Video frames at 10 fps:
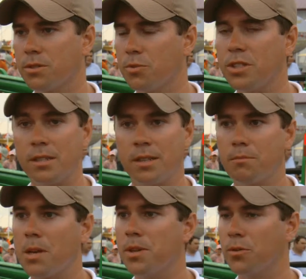just wishing
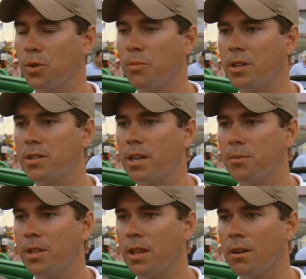that maybe it would have been
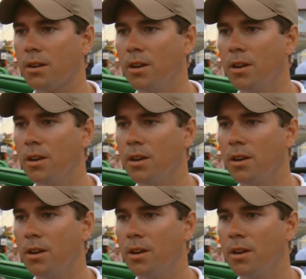something that